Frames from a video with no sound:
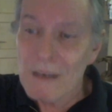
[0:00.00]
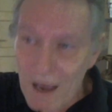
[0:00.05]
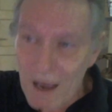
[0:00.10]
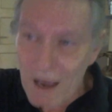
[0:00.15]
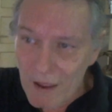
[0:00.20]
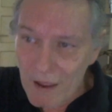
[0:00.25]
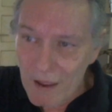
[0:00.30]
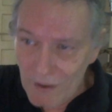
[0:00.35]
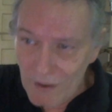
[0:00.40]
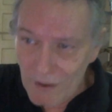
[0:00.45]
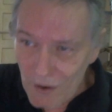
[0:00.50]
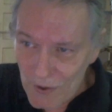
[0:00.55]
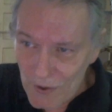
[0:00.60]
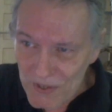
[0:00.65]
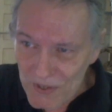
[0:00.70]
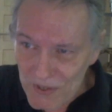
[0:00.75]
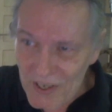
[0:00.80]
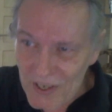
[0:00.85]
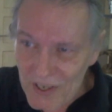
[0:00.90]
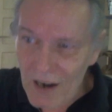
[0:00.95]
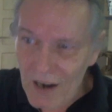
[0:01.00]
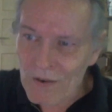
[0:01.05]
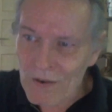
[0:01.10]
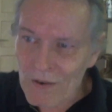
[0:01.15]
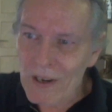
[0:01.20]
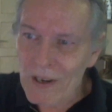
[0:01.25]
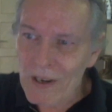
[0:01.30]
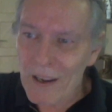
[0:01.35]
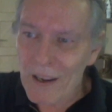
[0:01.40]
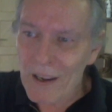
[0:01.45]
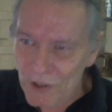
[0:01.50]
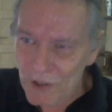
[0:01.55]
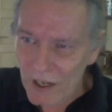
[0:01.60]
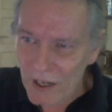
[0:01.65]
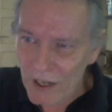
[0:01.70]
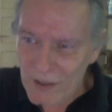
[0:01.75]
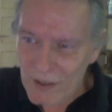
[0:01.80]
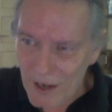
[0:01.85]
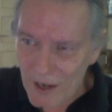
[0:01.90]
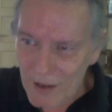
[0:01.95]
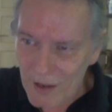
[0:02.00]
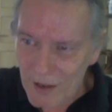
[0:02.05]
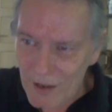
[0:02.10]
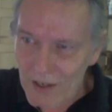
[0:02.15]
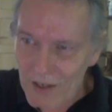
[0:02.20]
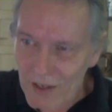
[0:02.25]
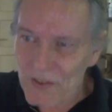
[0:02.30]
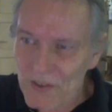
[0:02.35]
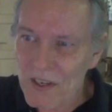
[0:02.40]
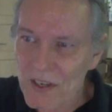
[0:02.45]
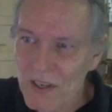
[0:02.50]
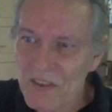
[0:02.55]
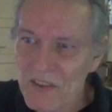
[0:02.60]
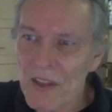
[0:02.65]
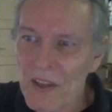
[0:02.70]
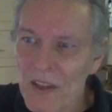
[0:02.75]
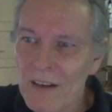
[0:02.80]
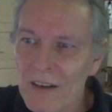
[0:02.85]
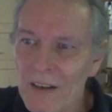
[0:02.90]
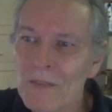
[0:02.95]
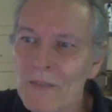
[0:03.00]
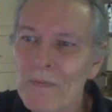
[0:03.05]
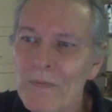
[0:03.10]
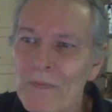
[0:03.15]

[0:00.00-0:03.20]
and goes down and checks, and then stays there.